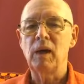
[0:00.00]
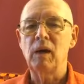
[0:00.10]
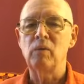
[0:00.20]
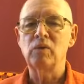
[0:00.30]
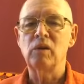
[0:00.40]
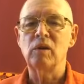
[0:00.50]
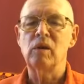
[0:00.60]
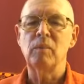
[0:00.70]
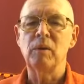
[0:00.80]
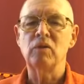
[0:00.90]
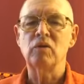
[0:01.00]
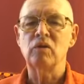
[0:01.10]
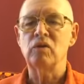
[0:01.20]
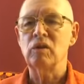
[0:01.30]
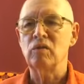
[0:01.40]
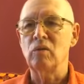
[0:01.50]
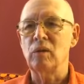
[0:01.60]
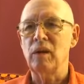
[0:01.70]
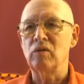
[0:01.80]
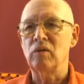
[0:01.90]
I was in a commission
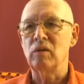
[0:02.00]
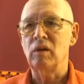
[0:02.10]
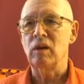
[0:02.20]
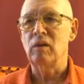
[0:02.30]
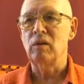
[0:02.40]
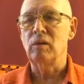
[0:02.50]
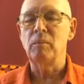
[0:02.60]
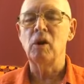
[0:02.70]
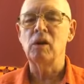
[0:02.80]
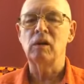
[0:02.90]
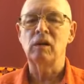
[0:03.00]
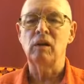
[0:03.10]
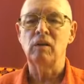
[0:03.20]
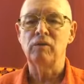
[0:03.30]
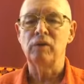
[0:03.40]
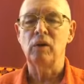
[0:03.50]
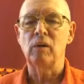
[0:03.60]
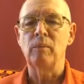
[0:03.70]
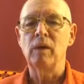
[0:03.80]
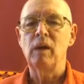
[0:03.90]
situation in a marketing
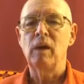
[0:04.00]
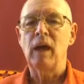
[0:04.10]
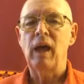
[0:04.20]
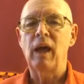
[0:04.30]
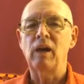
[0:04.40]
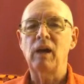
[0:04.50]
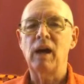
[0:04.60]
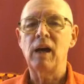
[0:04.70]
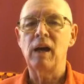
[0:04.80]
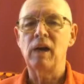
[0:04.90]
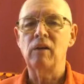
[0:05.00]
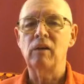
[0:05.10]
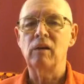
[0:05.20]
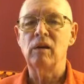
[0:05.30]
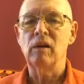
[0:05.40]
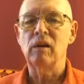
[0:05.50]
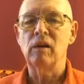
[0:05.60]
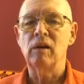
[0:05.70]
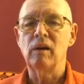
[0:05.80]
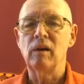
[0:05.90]
firm, and I had a
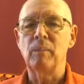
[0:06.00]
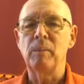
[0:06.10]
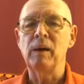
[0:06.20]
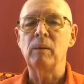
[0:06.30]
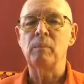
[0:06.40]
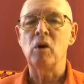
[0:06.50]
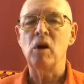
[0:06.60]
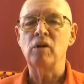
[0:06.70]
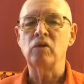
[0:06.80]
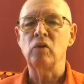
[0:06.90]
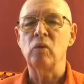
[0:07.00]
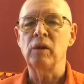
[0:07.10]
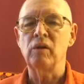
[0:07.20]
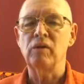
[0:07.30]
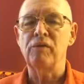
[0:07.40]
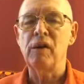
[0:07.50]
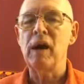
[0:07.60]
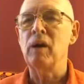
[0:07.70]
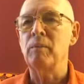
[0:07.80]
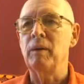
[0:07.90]
big boss who wanted to
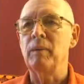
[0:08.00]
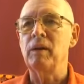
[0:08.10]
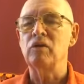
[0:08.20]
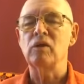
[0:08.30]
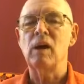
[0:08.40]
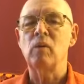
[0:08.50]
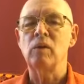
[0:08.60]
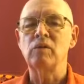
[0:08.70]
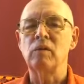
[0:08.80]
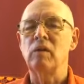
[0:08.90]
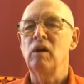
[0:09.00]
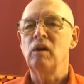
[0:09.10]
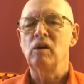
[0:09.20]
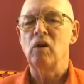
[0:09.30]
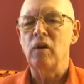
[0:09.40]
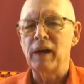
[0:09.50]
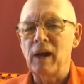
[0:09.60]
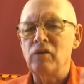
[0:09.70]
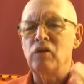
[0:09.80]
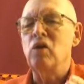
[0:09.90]
fire me because I wasn't going
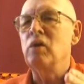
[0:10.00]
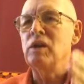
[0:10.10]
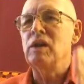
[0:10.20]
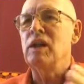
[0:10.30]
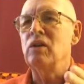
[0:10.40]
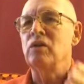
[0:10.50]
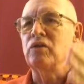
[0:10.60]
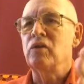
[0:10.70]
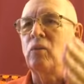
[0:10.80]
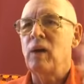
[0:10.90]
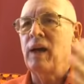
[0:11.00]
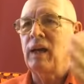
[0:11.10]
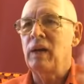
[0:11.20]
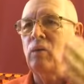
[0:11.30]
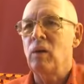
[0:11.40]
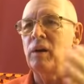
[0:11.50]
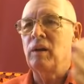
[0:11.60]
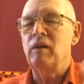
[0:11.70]
out doing deals the way he wanted